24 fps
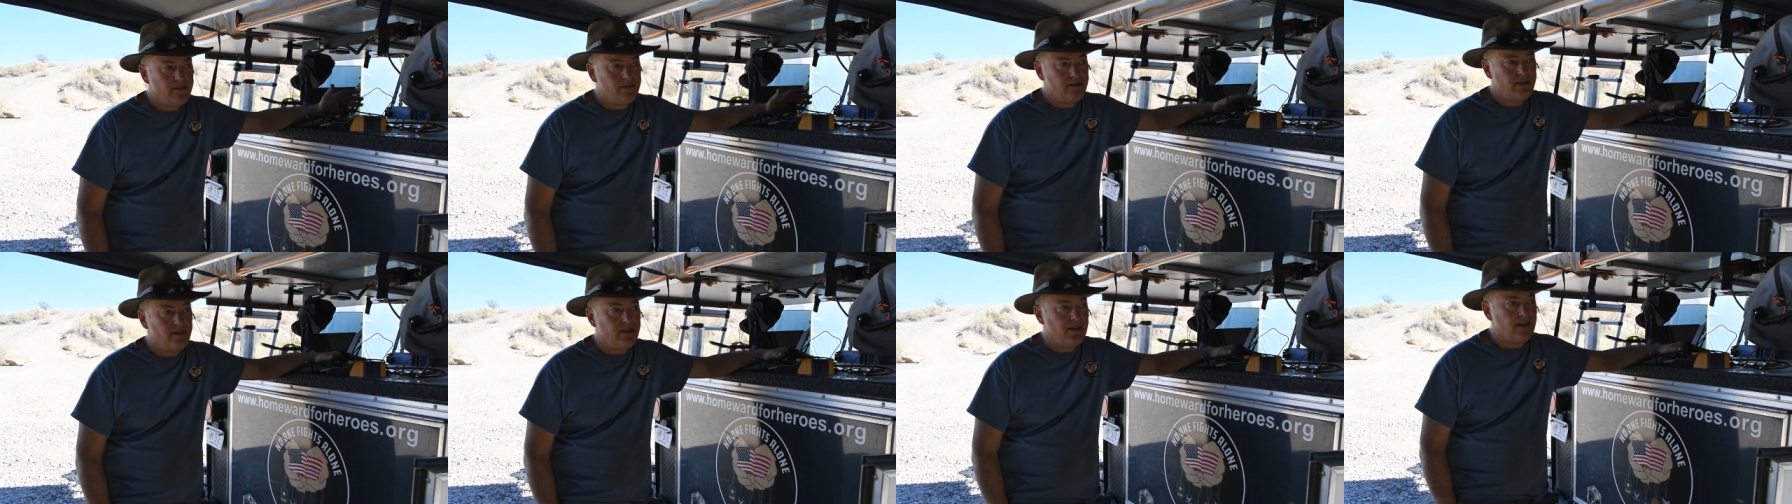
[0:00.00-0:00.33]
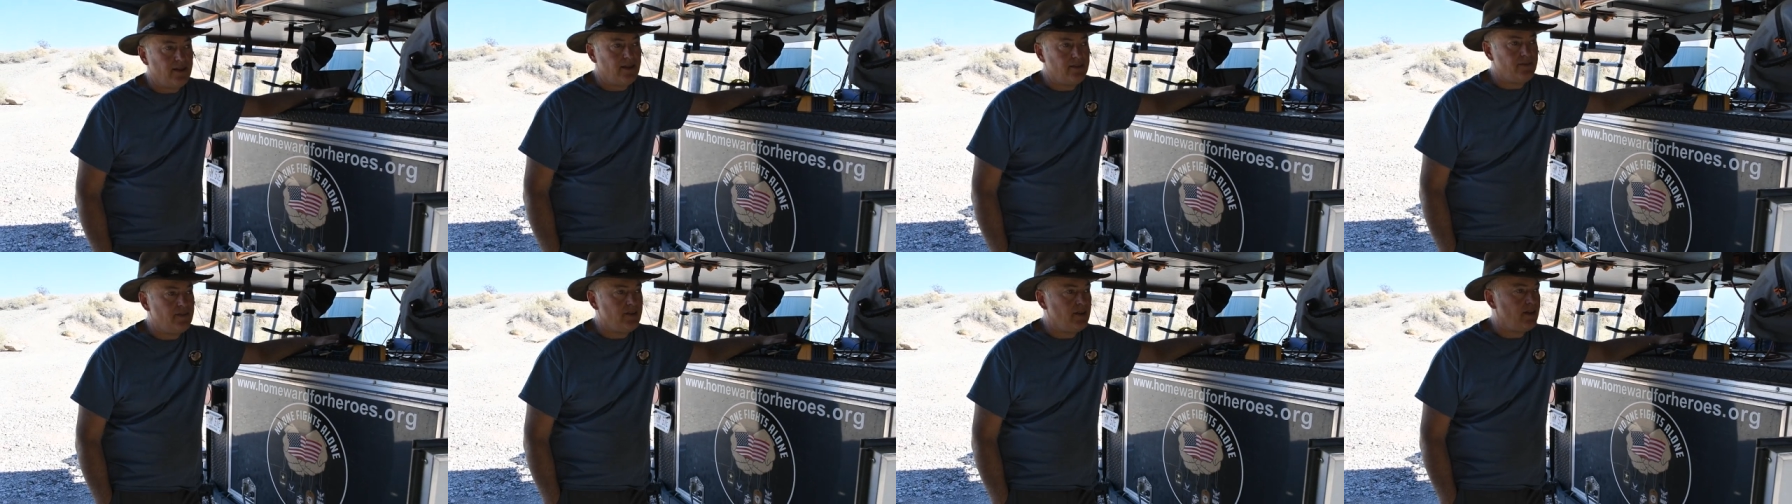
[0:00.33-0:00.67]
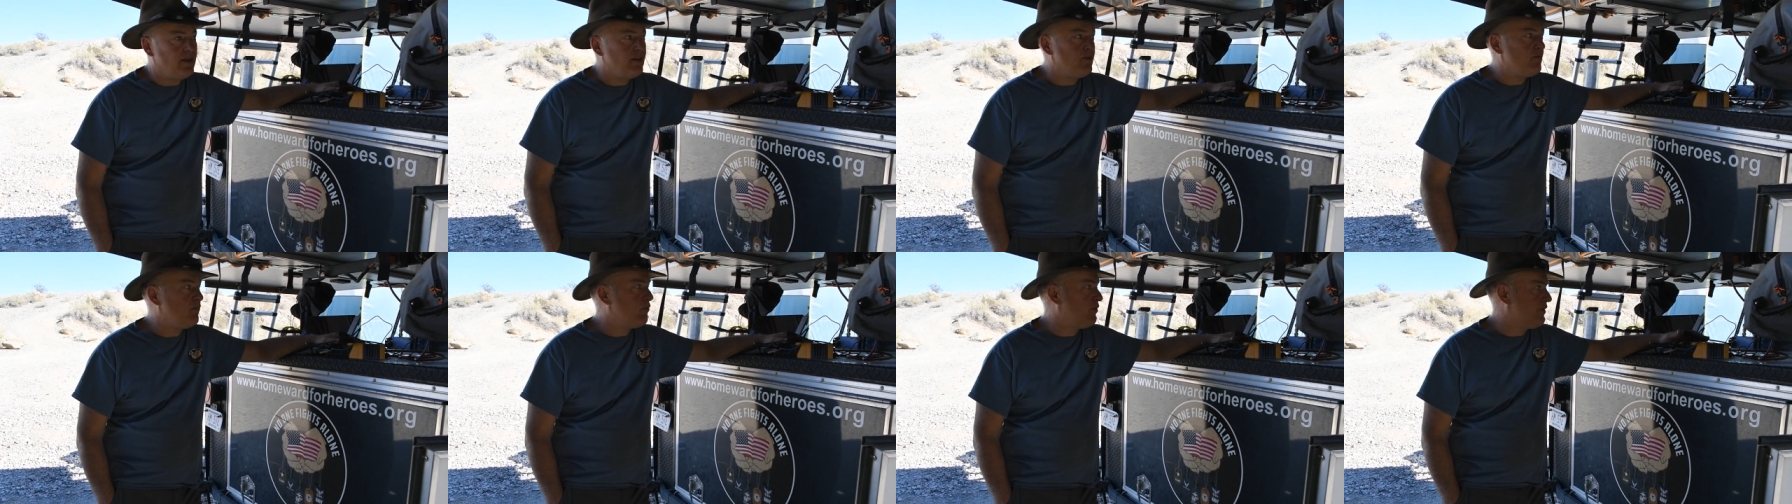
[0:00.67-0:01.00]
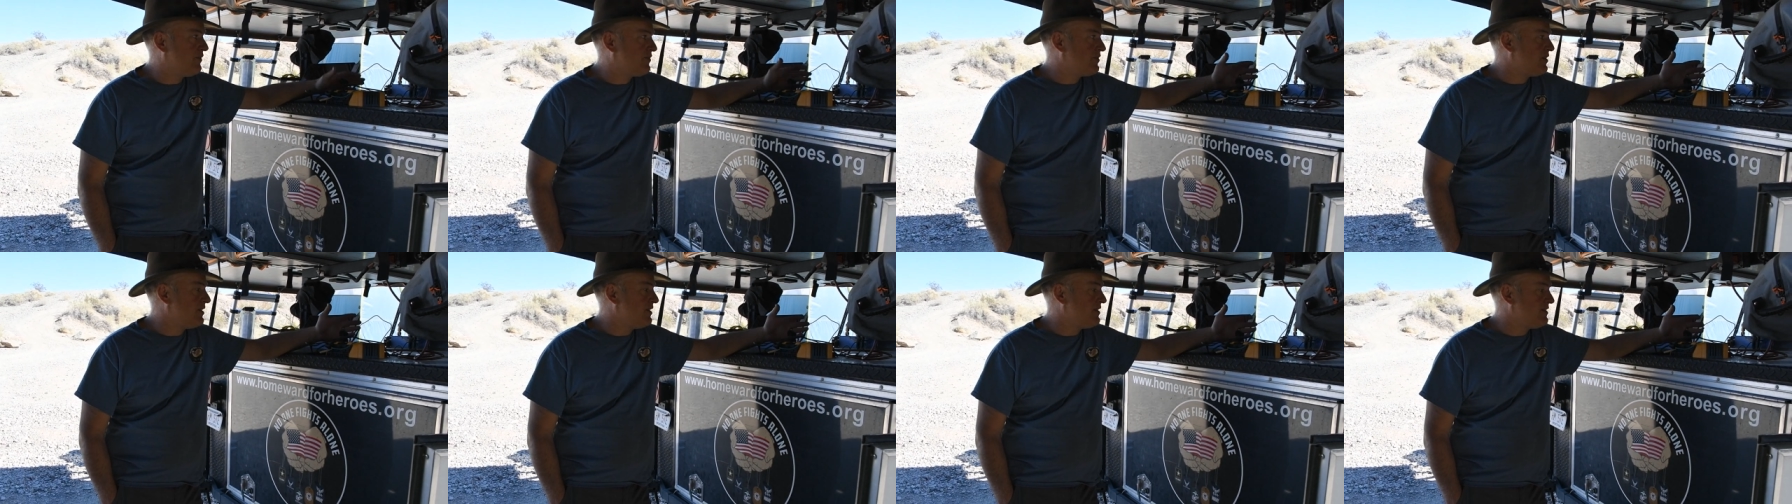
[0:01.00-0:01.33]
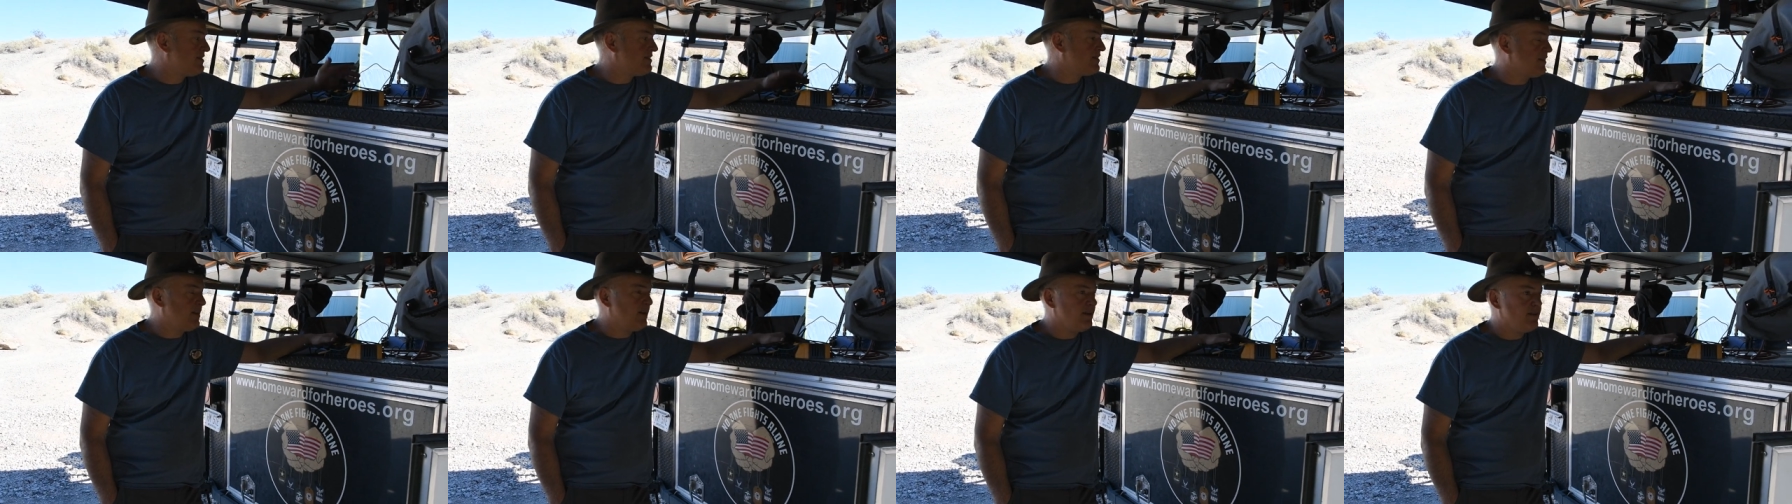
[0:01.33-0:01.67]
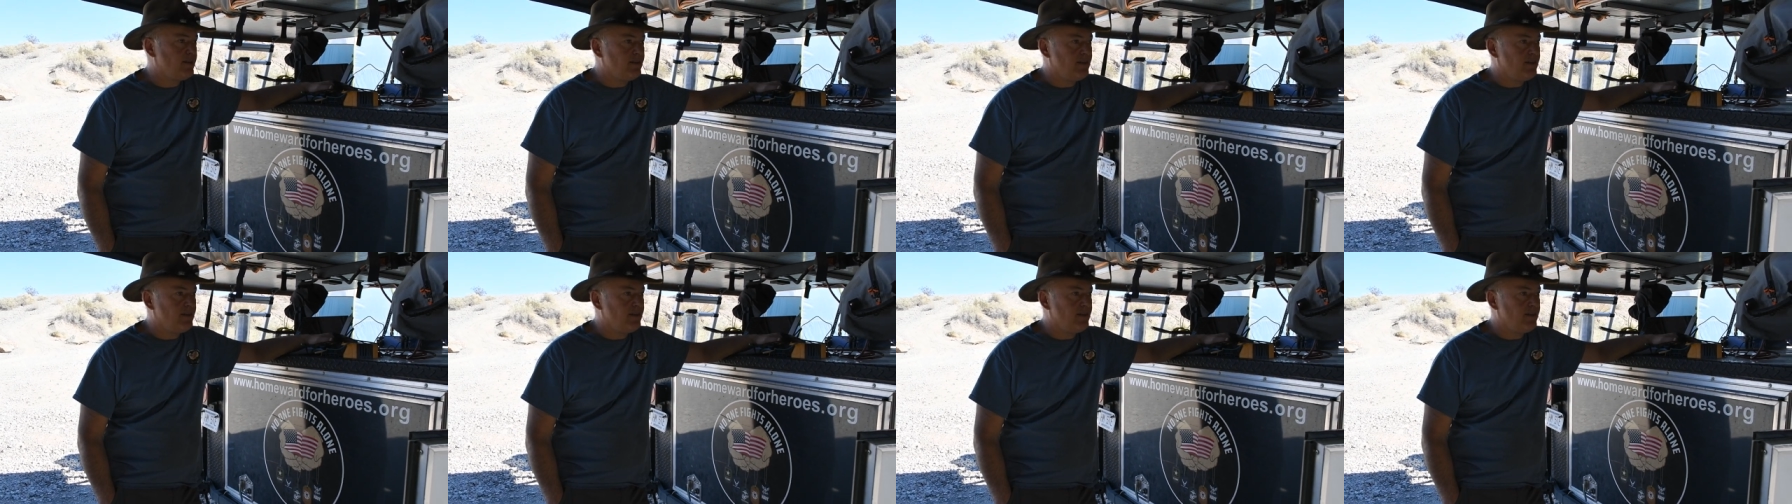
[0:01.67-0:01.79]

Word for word: and then with good sun